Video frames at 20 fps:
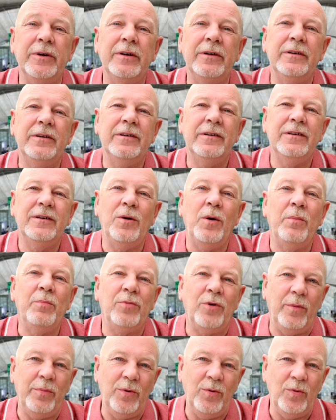a
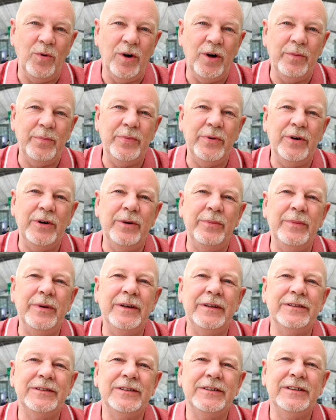proper work
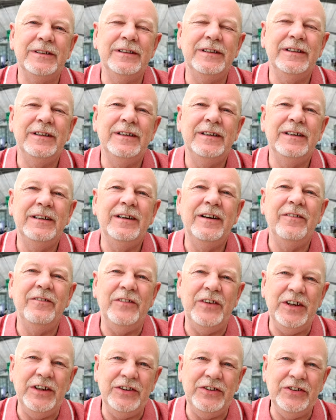permit,
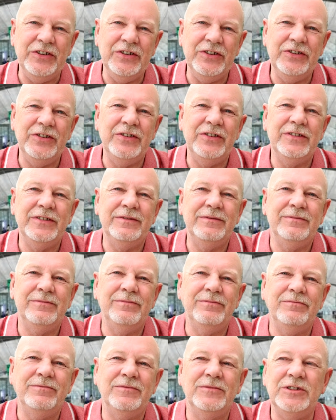visas,
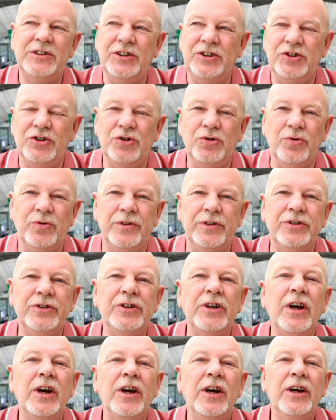insurance.
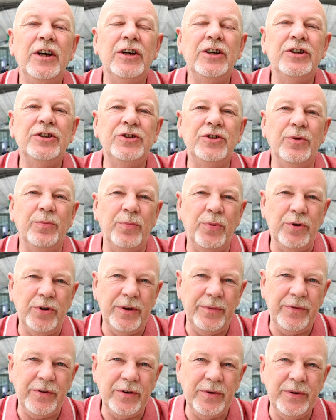She'll put
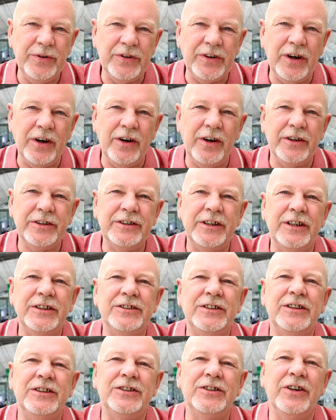him through his car
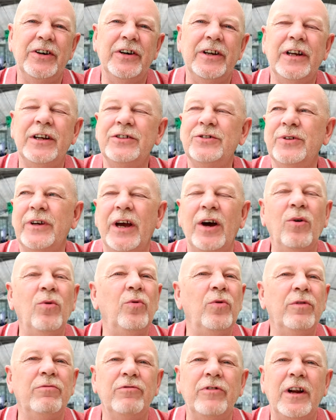test in Thailand. She'll get
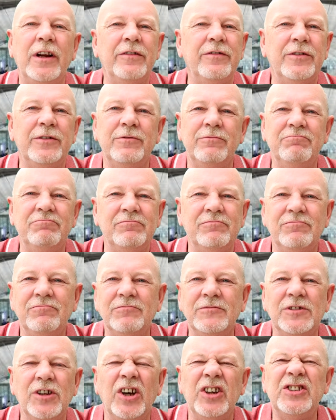all the relevant
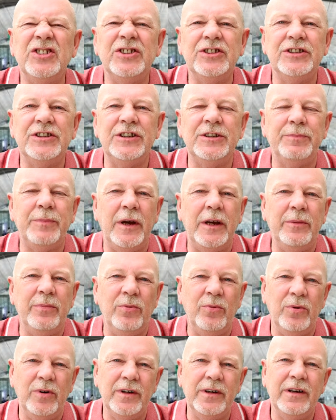licenses,
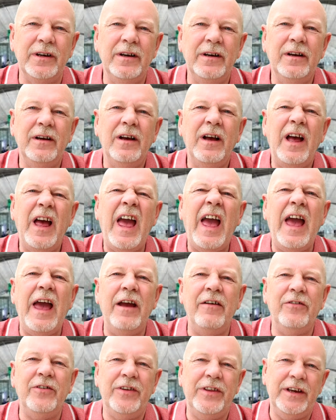paperwork,
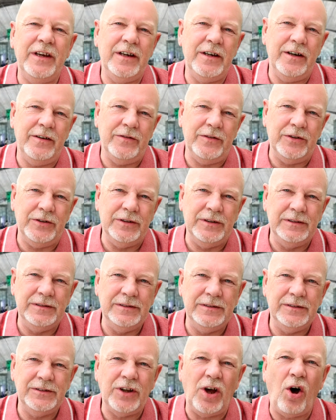everything covered,
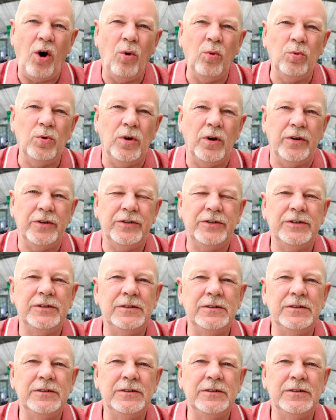the whole lot.